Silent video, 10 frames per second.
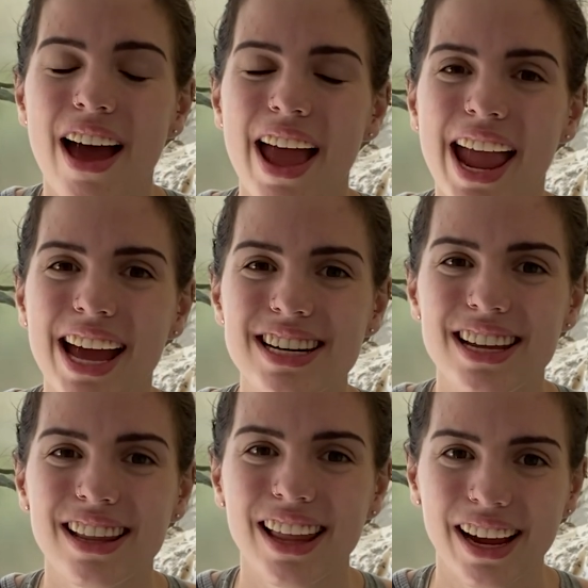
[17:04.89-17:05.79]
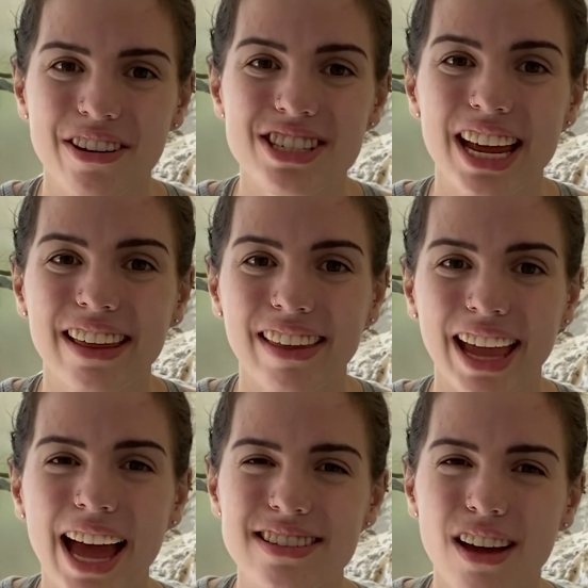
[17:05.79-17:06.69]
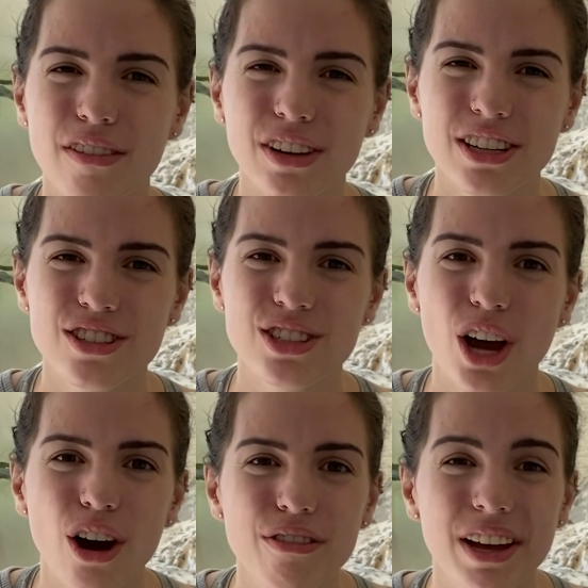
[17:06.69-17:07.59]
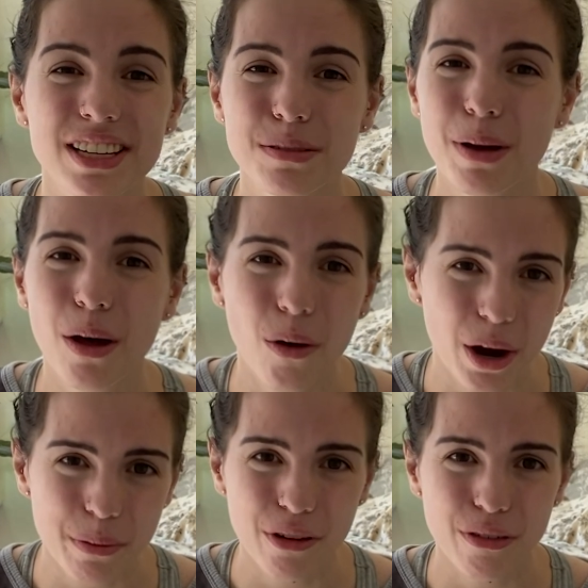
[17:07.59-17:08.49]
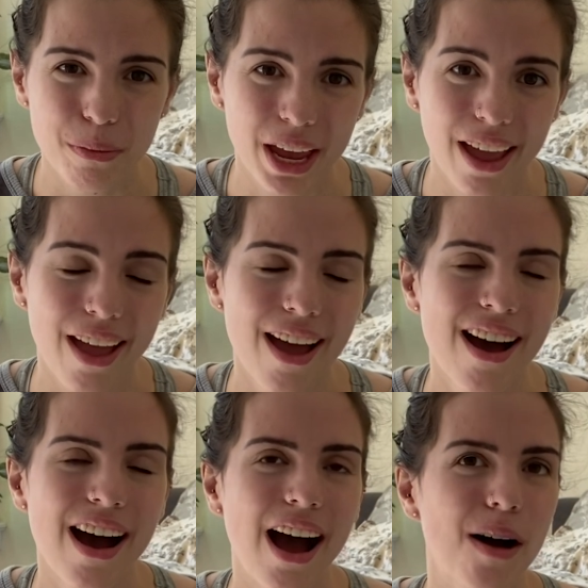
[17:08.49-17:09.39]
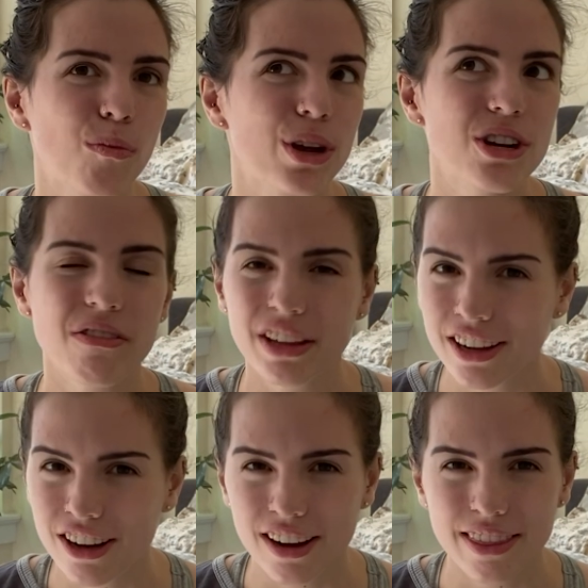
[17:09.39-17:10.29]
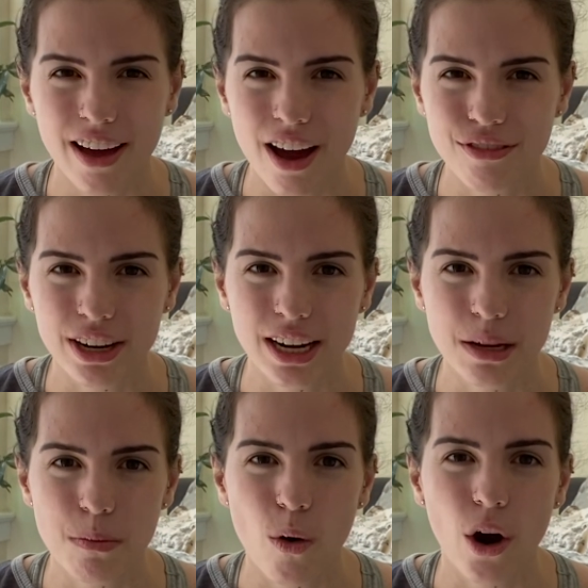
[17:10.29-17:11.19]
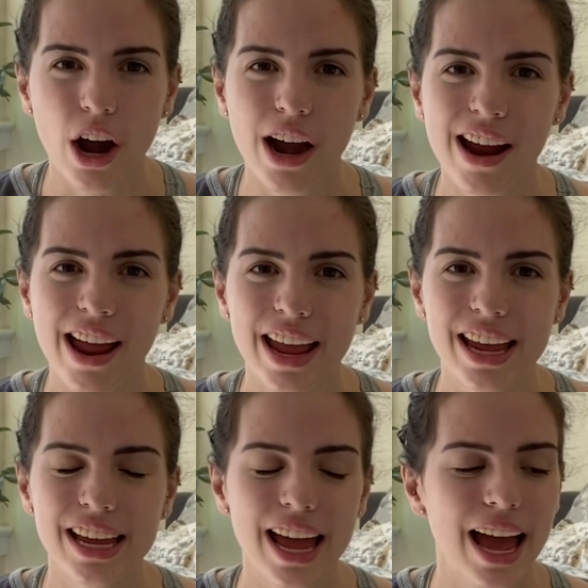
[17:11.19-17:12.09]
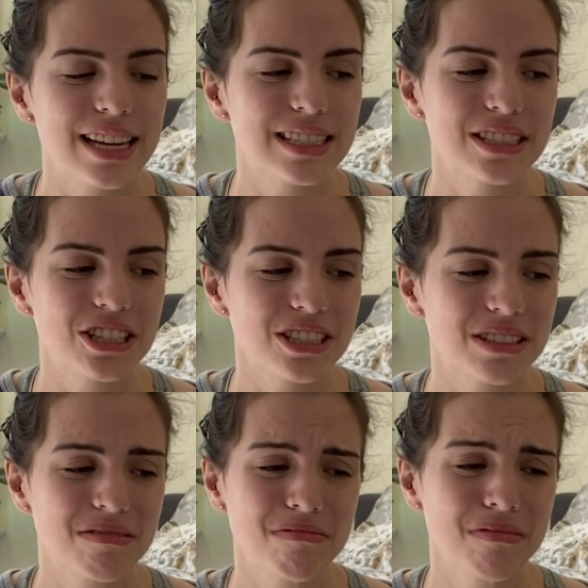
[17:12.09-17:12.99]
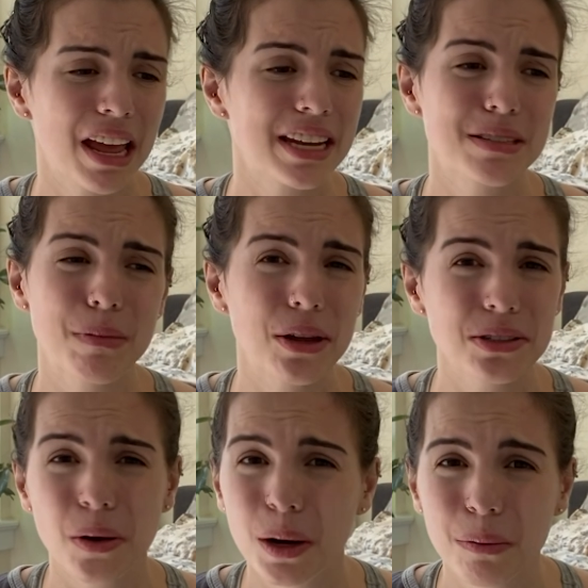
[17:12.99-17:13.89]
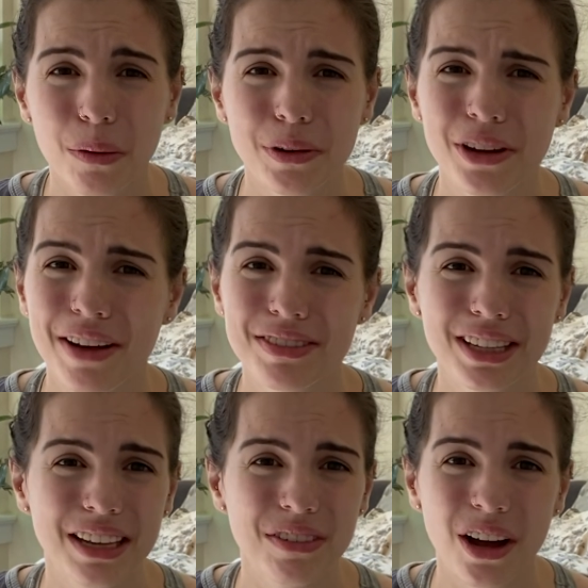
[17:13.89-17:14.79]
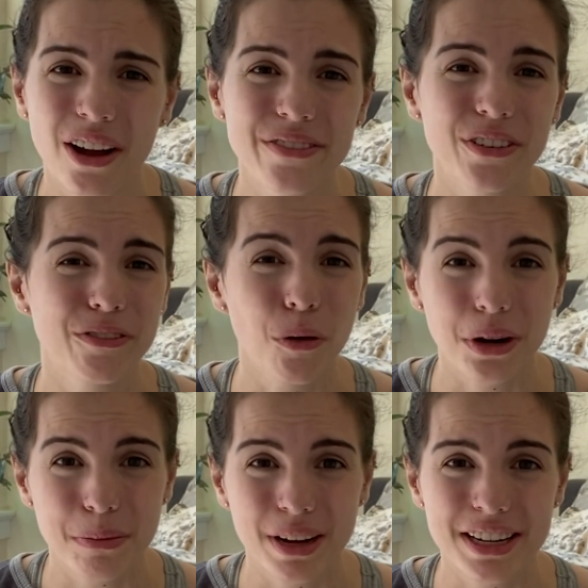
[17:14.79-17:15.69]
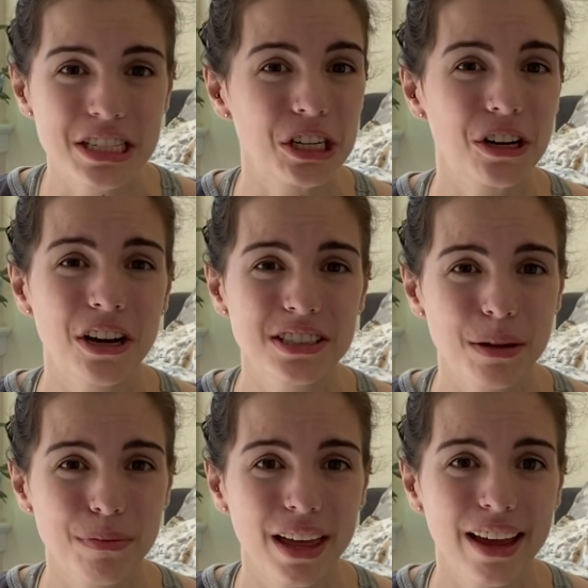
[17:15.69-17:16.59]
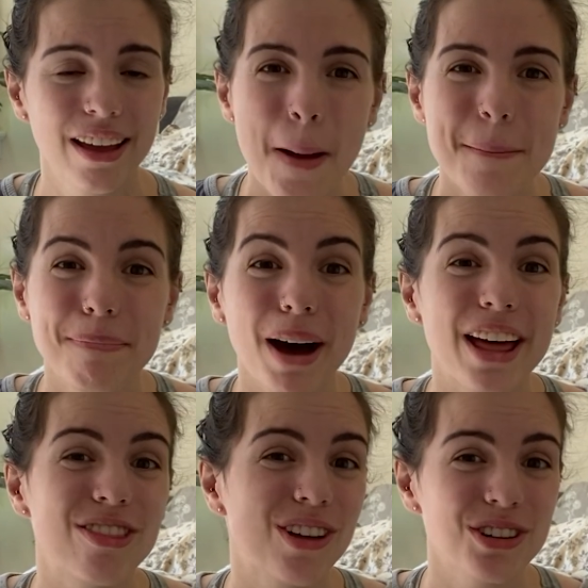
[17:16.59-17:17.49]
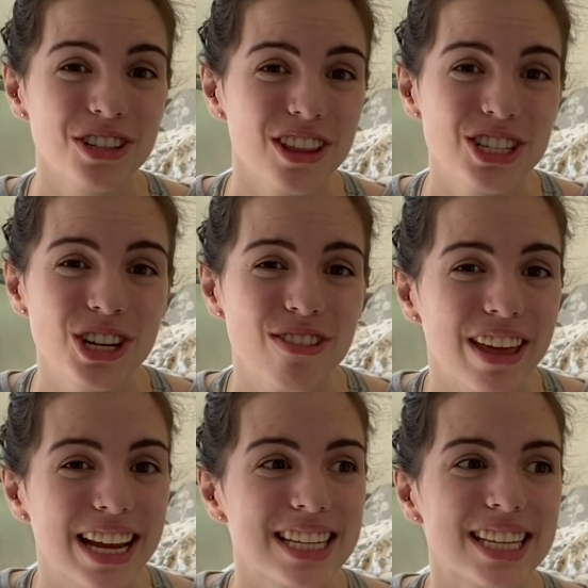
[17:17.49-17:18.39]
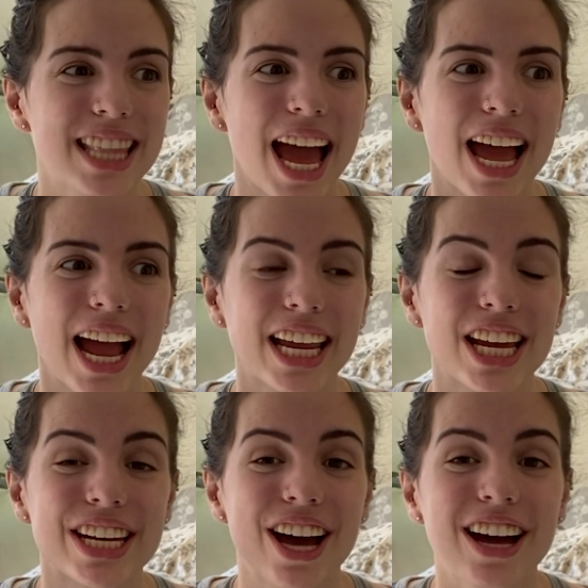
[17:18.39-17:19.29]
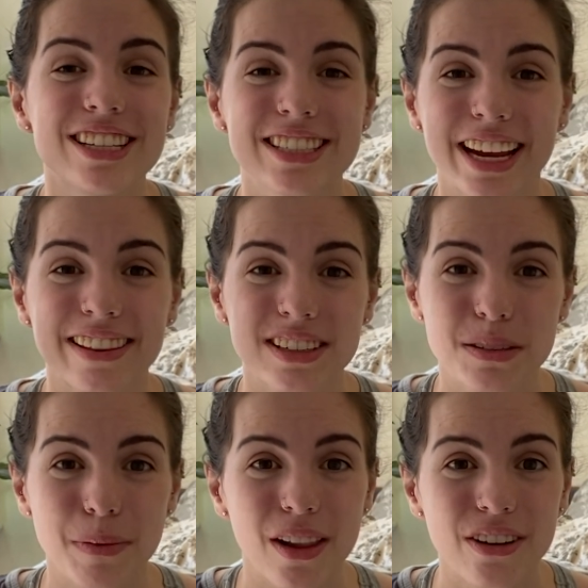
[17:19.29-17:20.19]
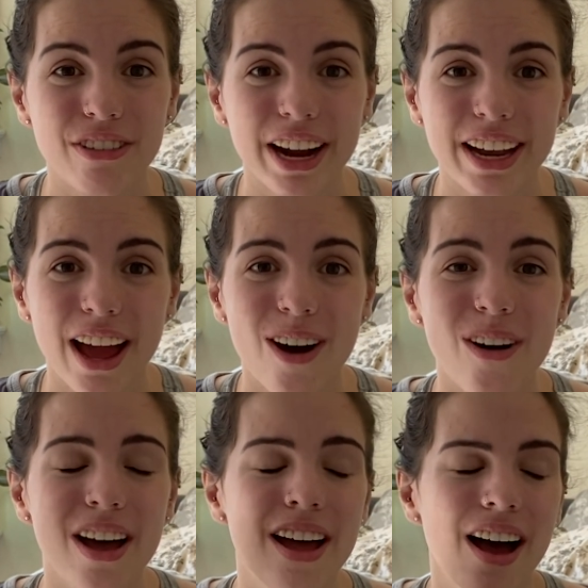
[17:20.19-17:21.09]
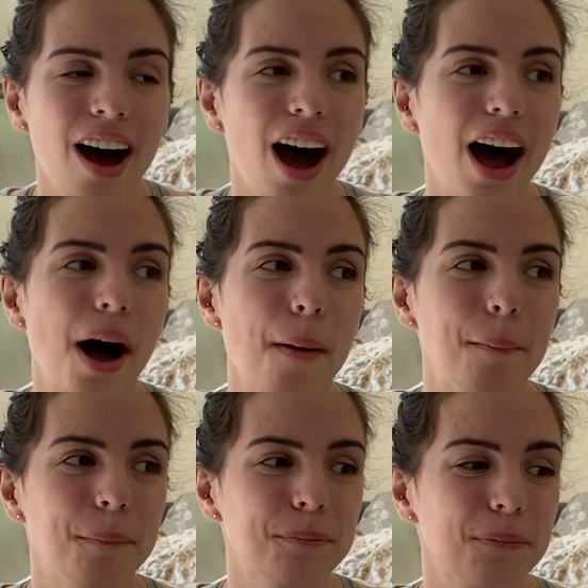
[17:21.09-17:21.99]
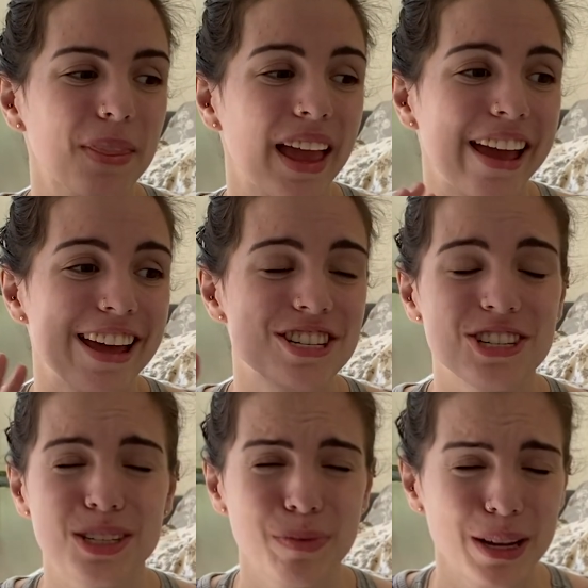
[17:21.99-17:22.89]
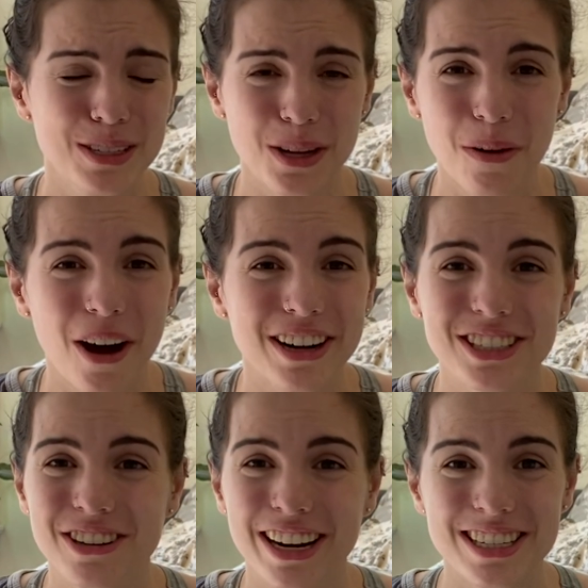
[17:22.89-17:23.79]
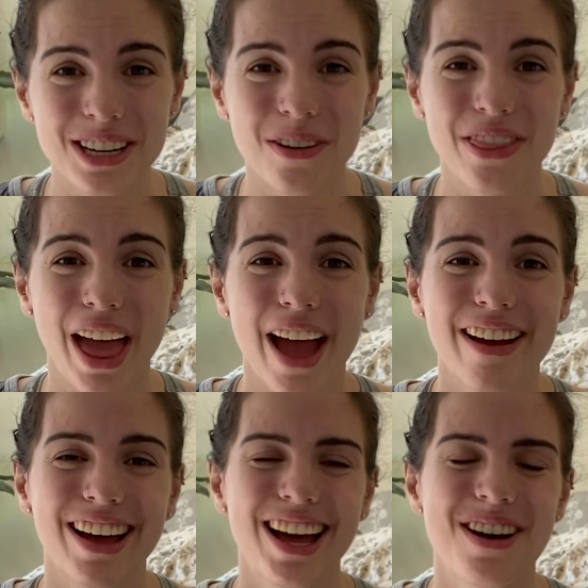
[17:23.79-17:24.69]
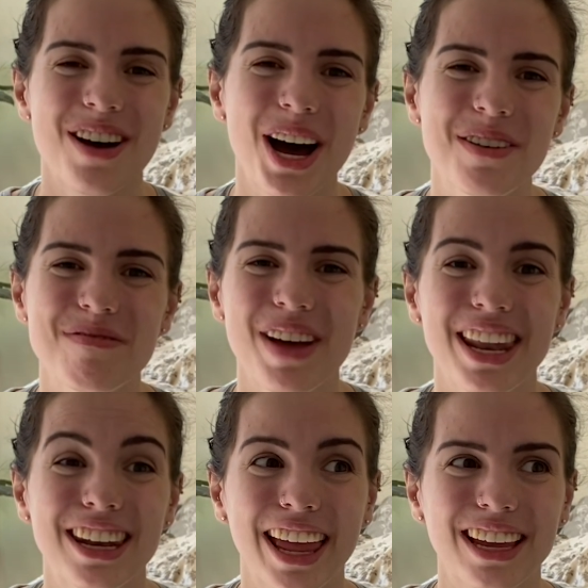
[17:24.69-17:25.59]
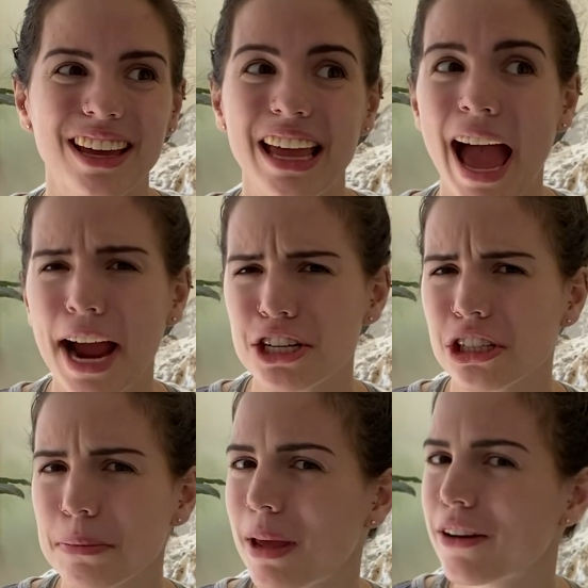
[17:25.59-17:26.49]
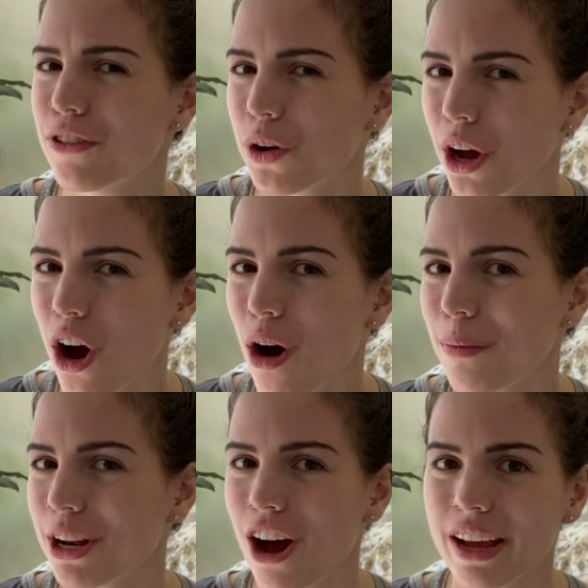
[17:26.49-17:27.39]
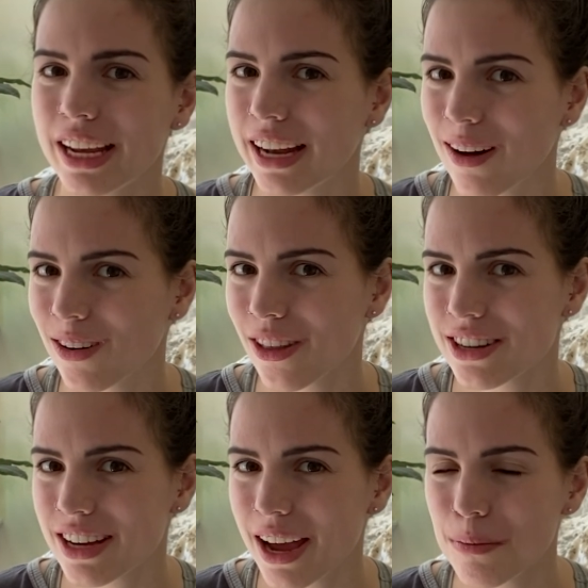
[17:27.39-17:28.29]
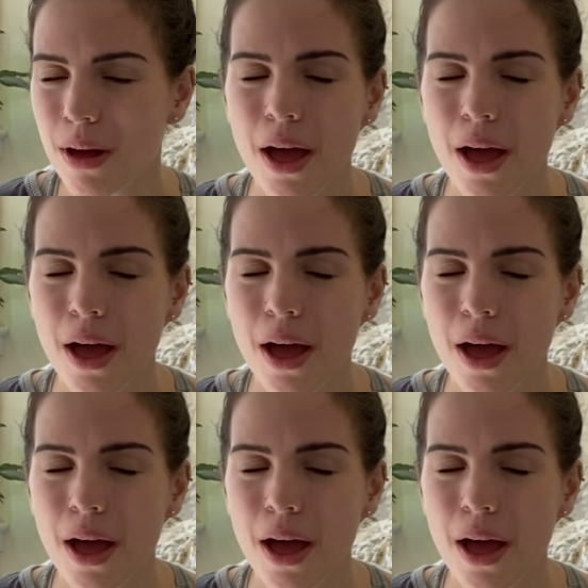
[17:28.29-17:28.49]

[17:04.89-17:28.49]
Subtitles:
And like I was saying, the gas oven and stove has smelled horrible for me. We don't really cook in the oven anymore. It smells horrible when you have to leave it on for 40 minutes to cook something. But those are the two things that I cannot stand the smell of right now. It's just been so hard to try to deal with that and like actually make food at home and not eat out all the time.